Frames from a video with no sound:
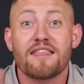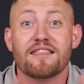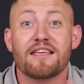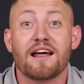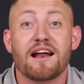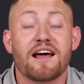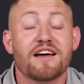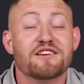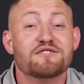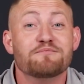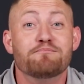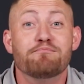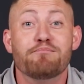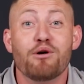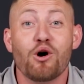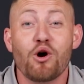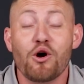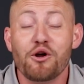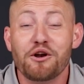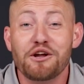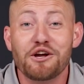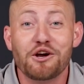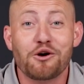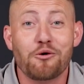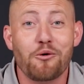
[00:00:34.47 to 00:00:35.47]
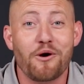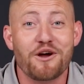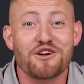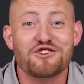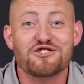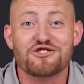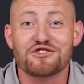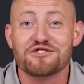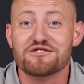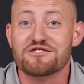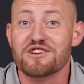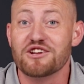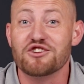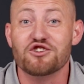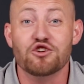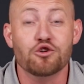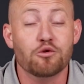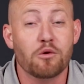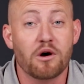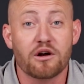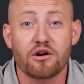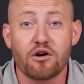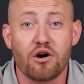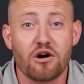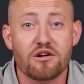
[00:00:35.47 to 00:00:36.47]
that has burning questions that
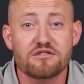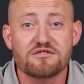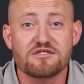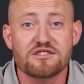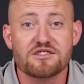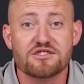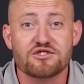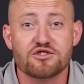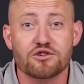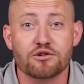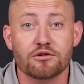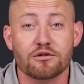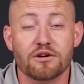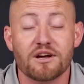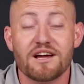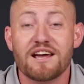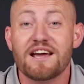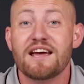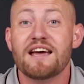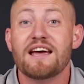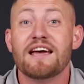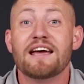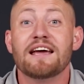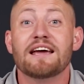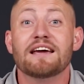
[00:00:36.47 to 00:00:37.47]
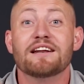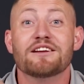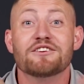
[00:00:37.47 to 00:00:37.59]
you want answers to.